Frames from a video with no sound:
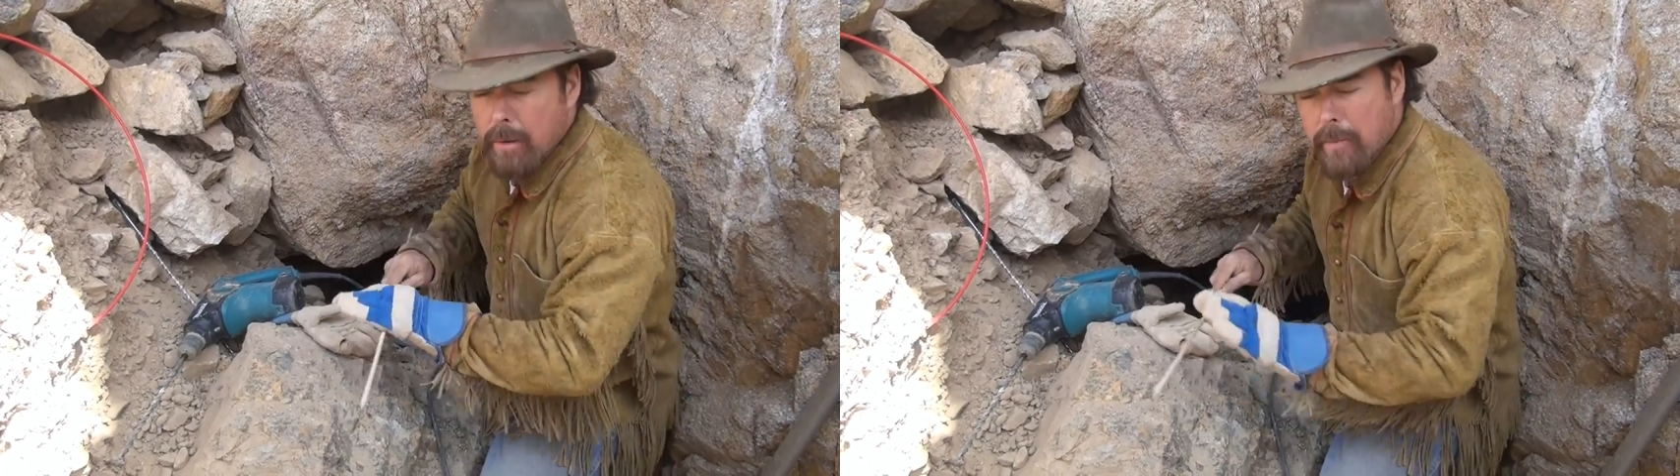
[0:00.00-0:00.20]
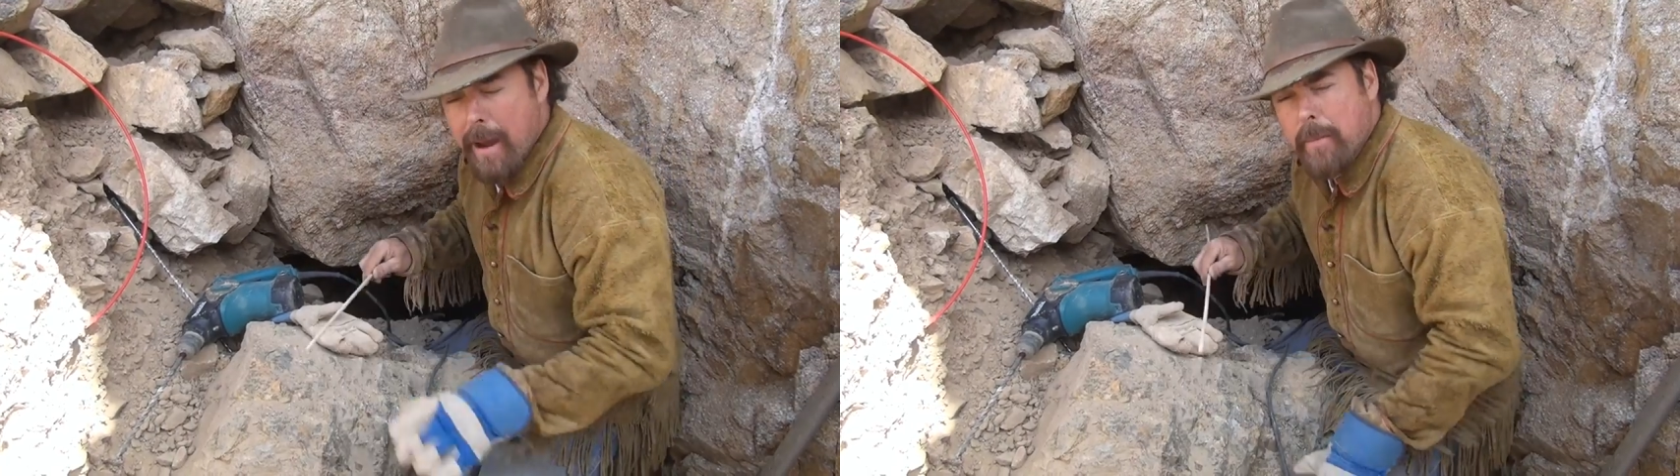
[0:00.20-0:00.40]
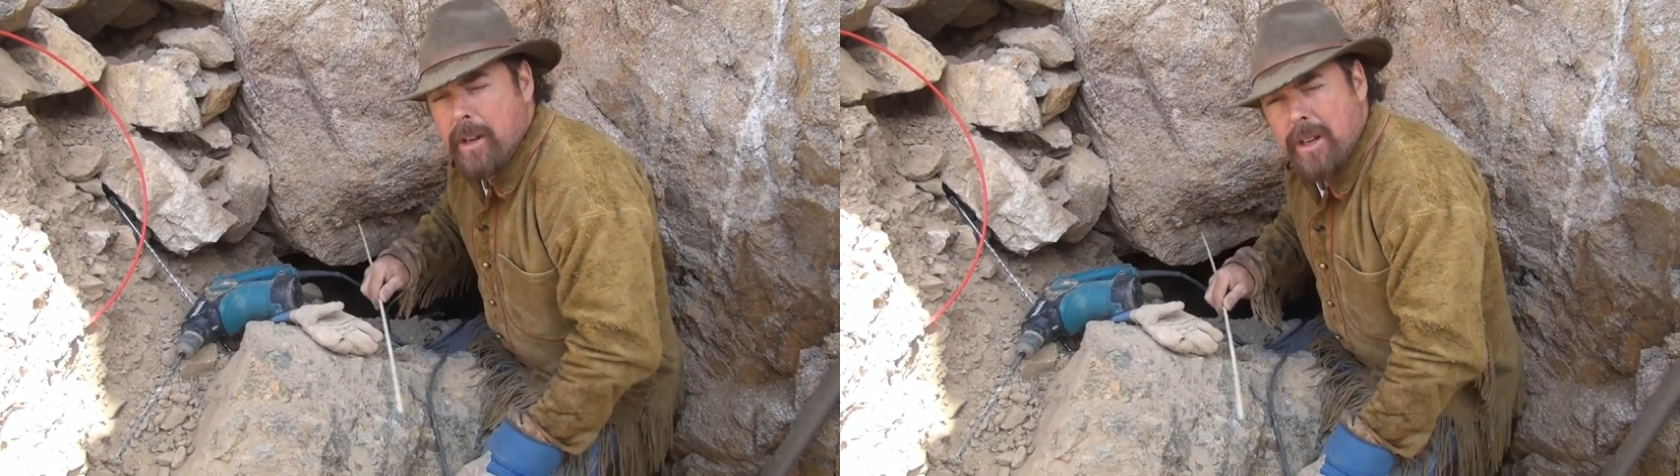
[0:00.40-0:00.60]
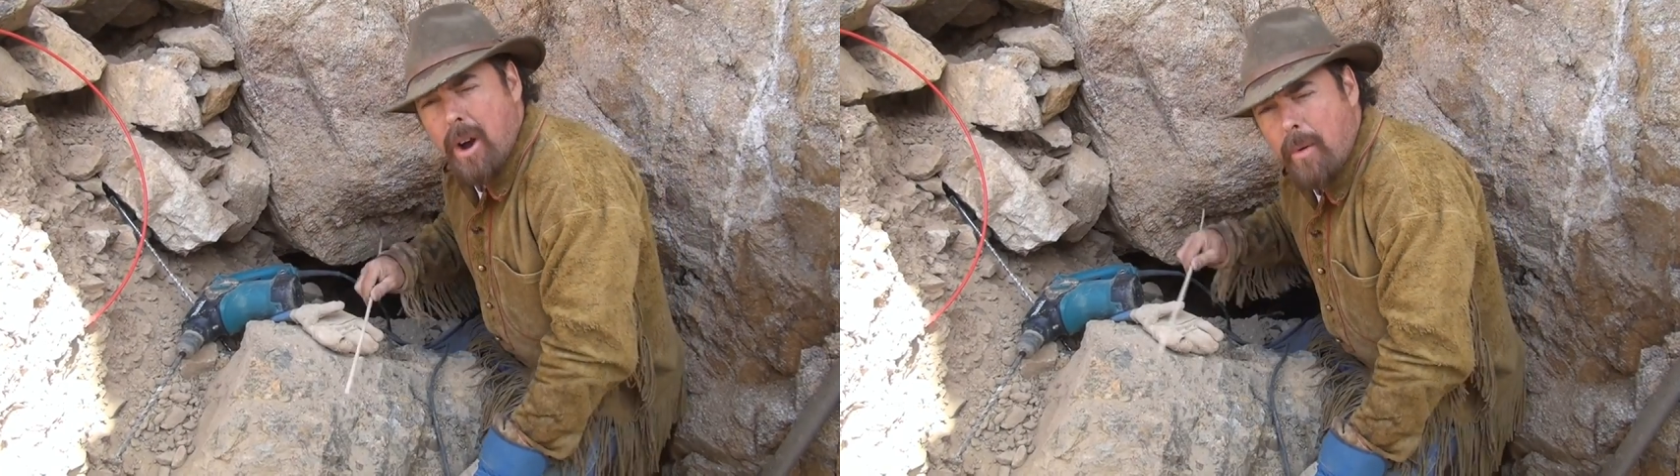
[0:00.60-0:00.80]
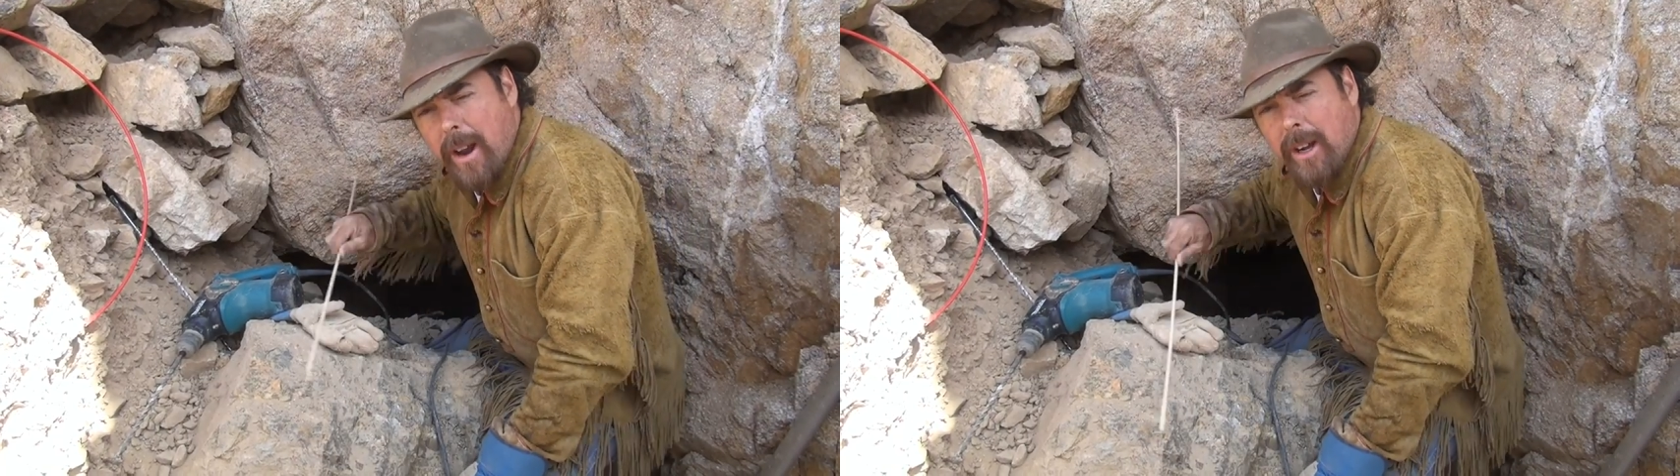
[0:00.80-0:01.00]
remember, you
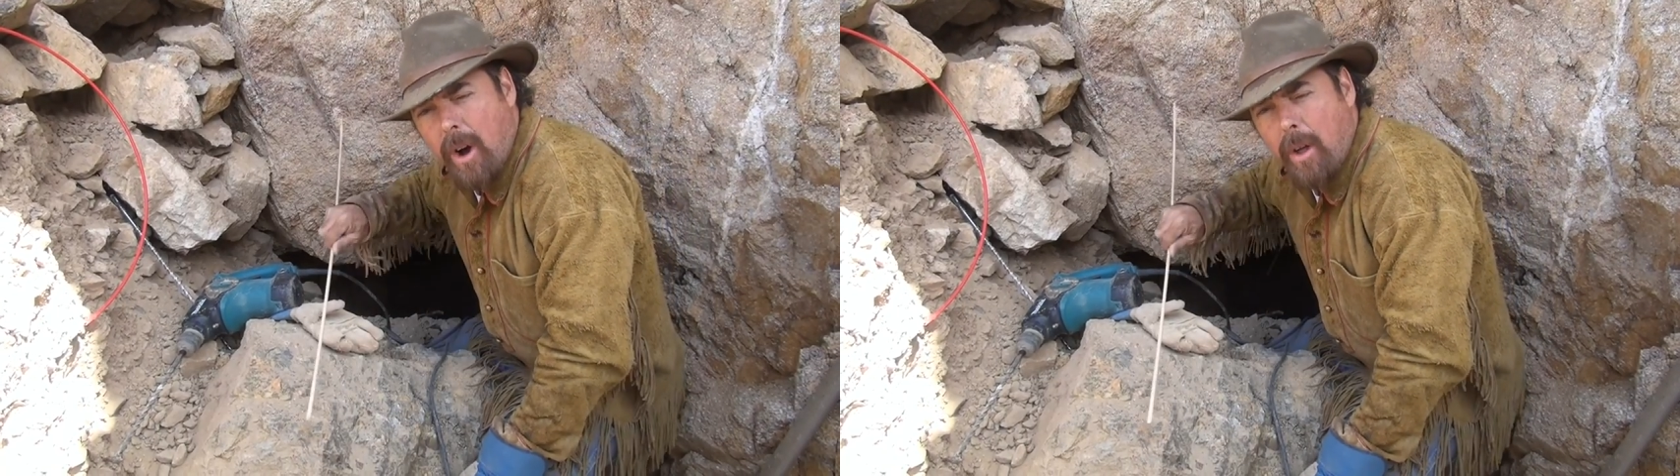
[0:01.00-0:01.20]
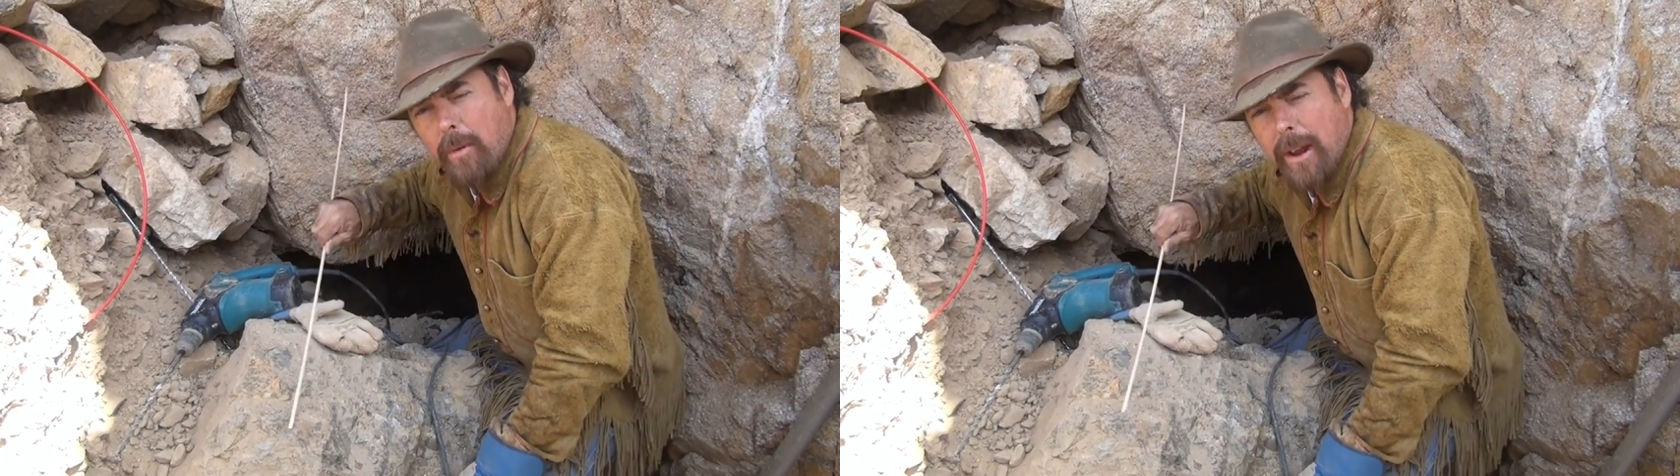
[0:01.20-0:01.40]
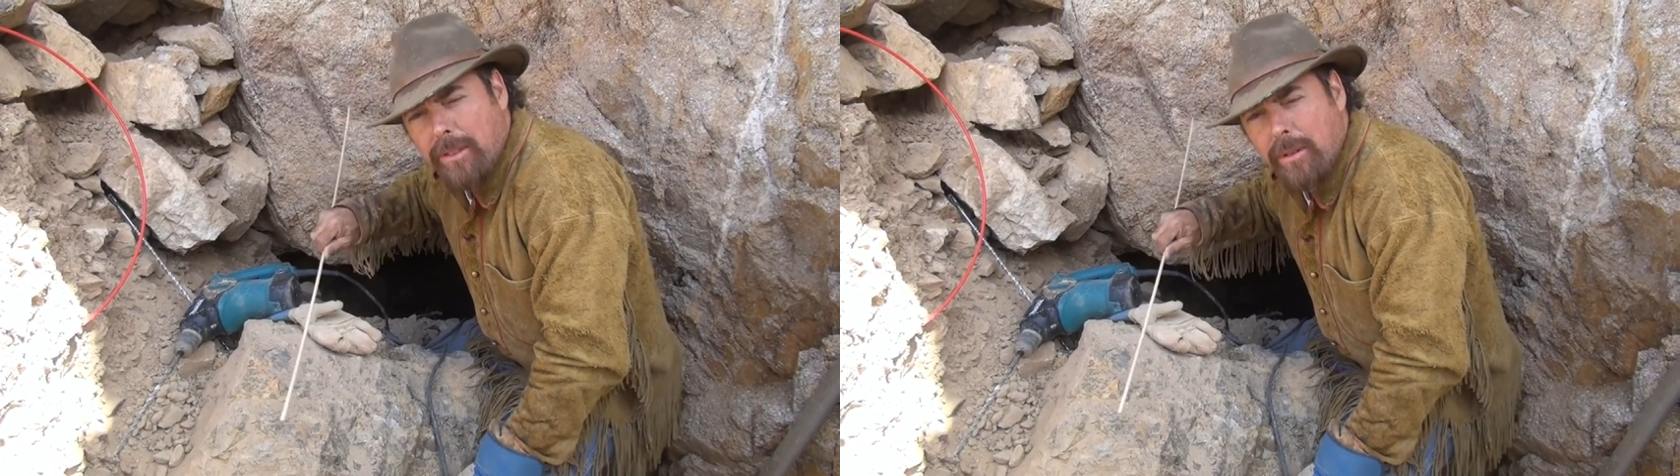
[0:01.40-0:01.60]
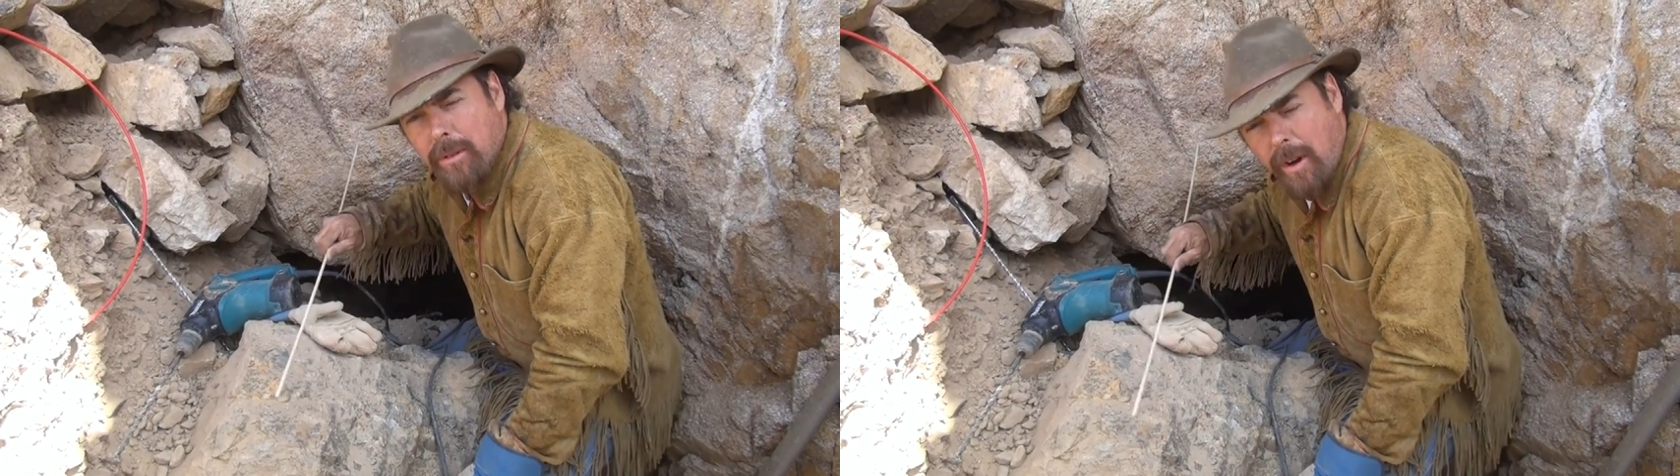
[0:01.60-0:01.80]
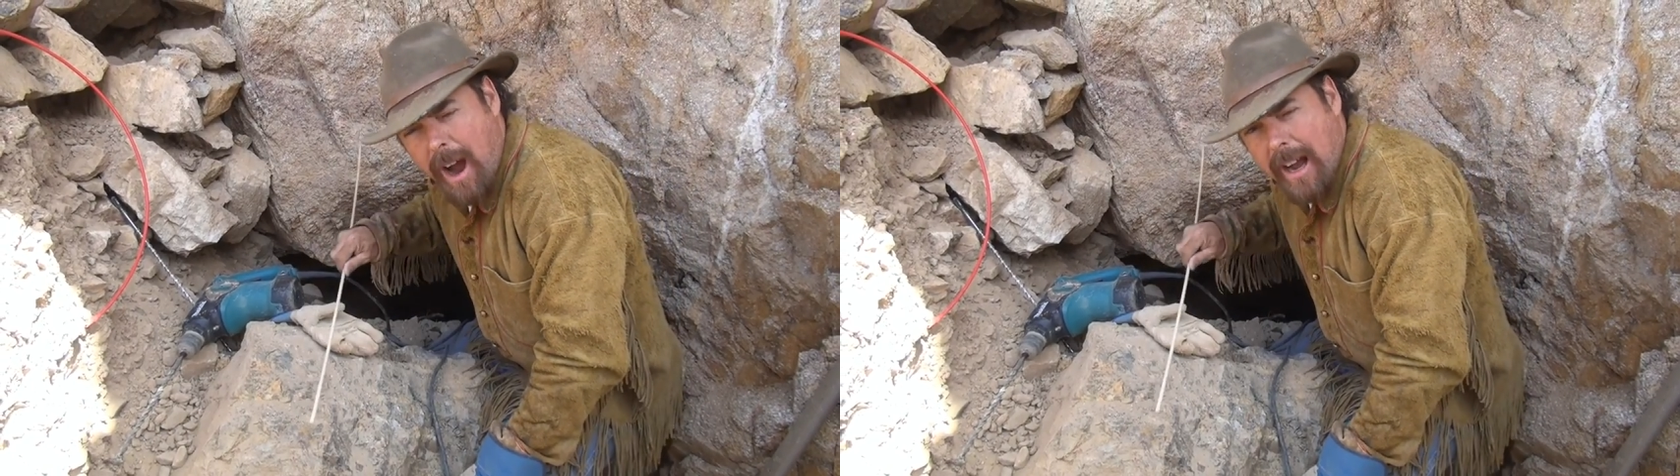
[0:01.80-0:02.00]
don't want to go all the way through the
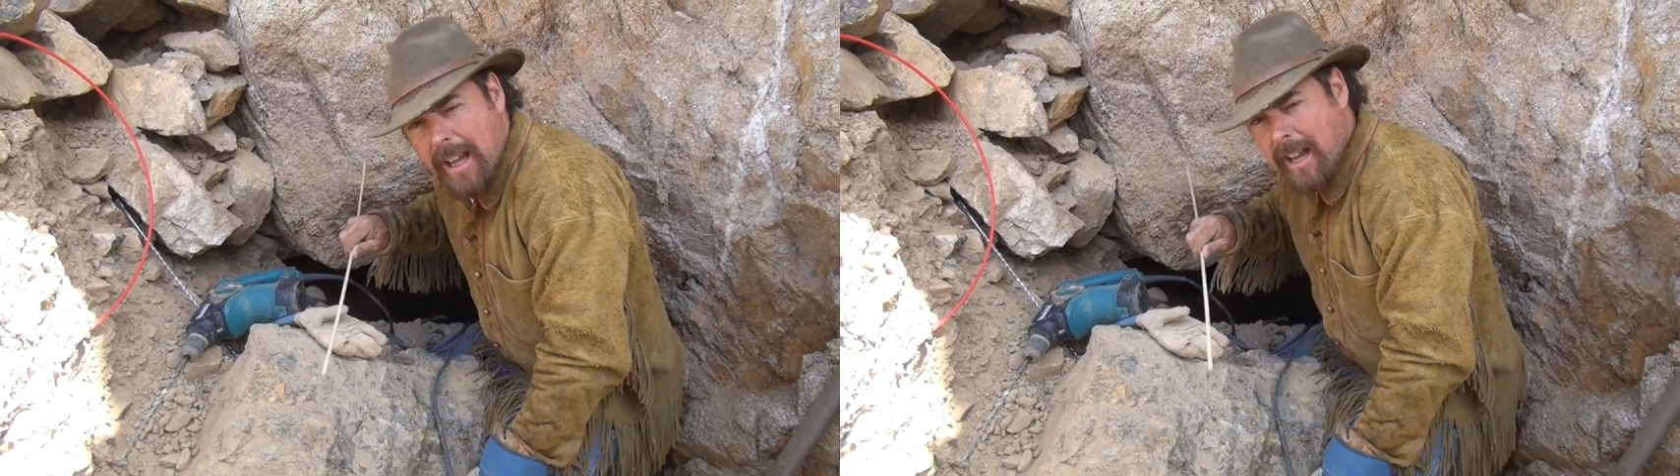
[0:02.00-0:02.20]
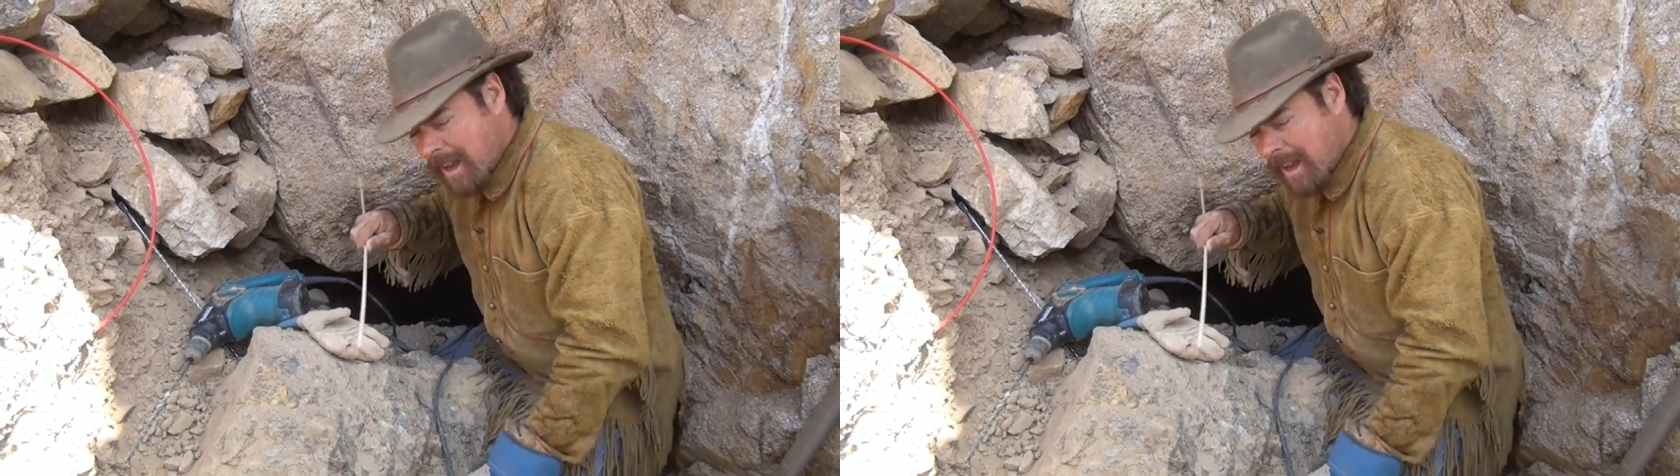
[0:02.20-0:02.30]
rock.